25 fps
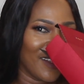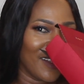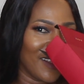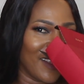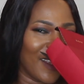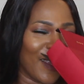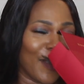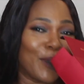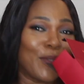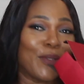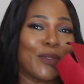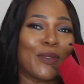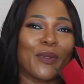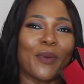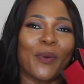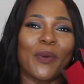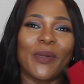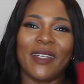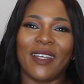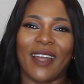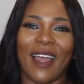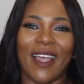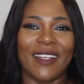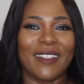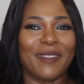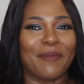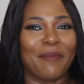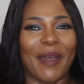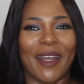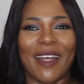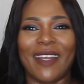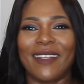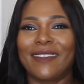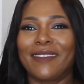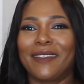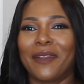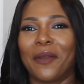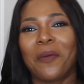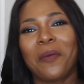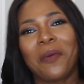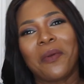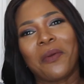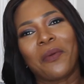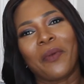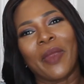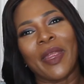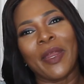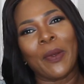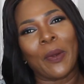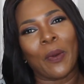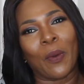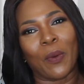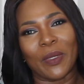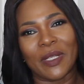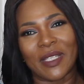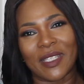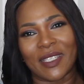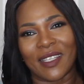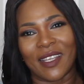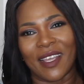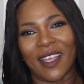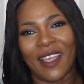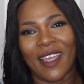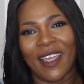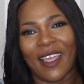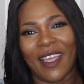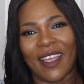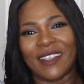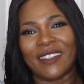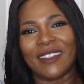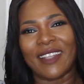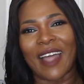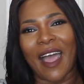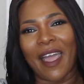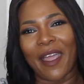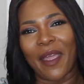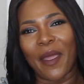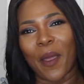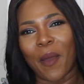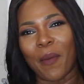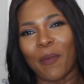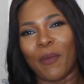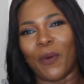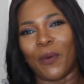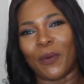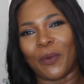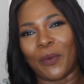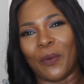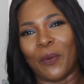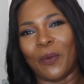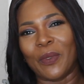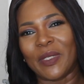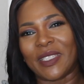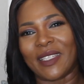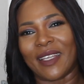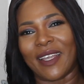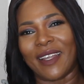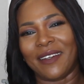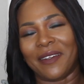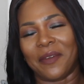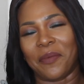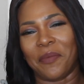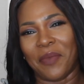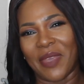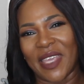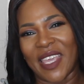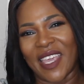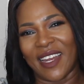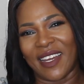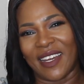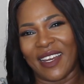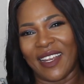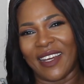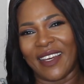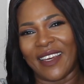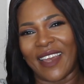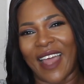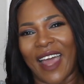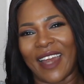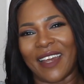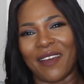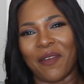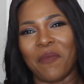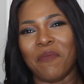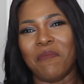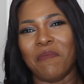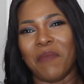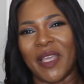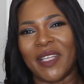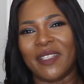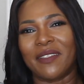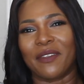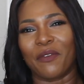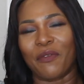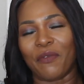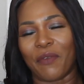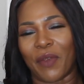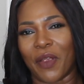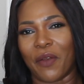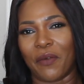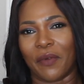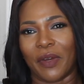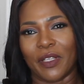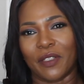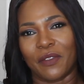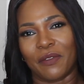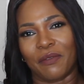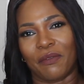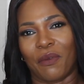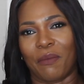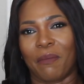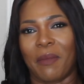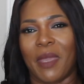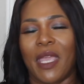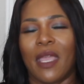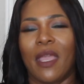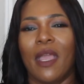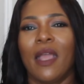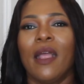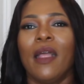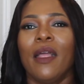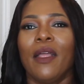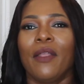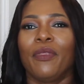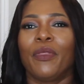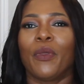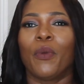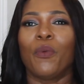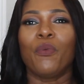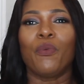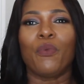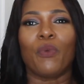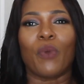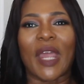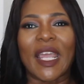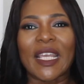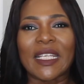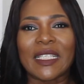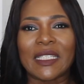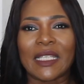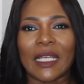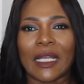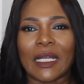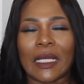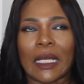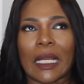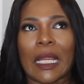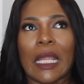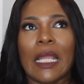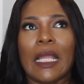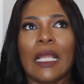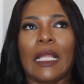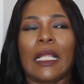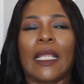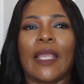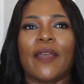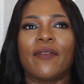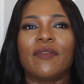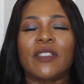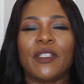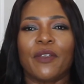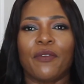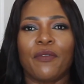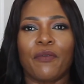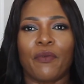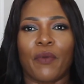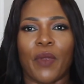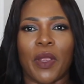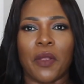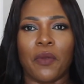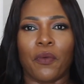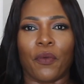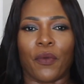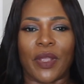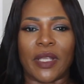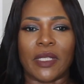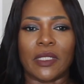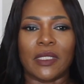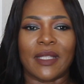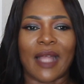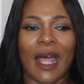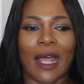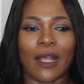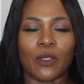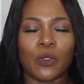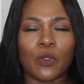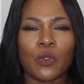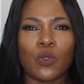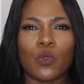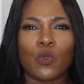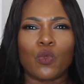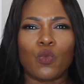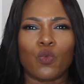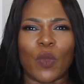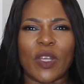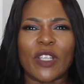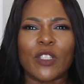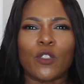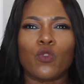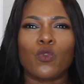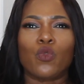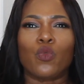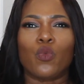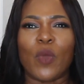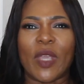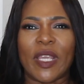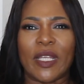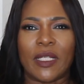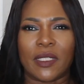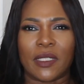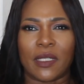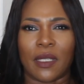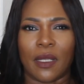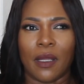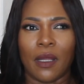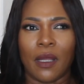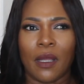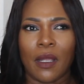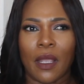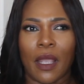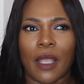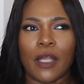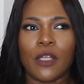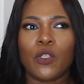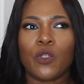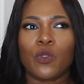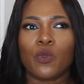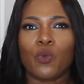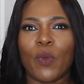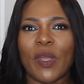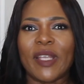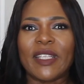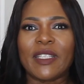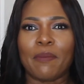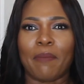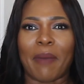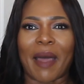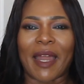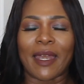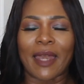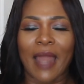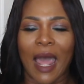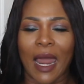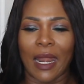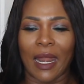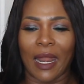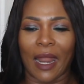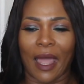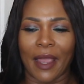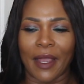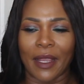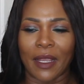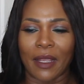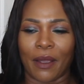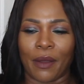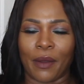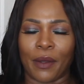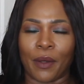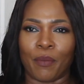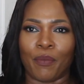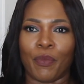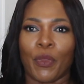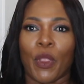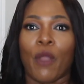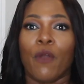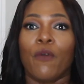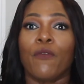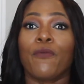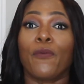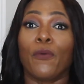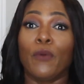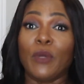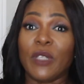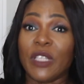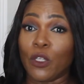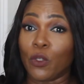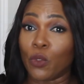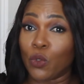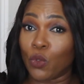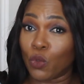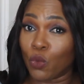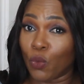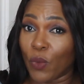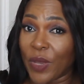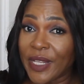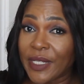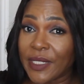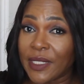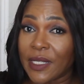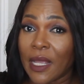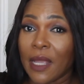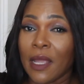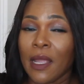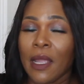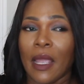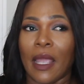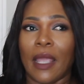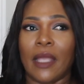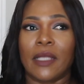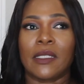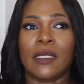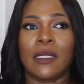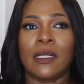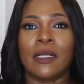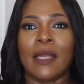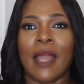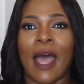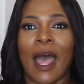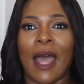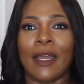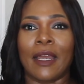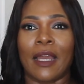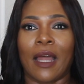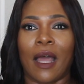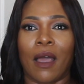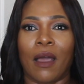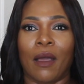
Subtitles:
It's so nice, but it's the green notes, it's that herbal notes in the beginning that makes the fragrance for me. The resin gives the fragrance that is sweet. It's sweet, but not like fruity sweet. It's not